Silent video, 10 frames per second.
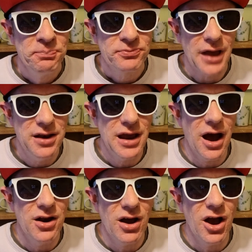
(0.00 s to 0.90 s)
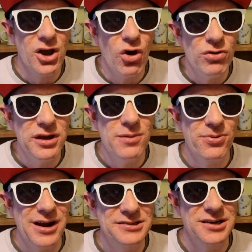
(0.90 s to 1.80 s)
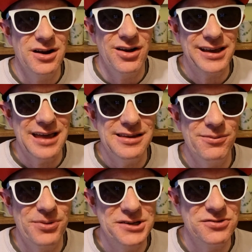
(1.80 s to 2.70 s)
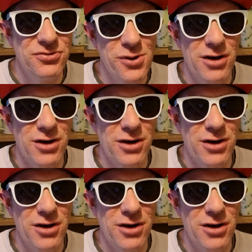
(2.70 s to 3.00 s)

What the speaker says: And I got the impression, and I get the impression from what I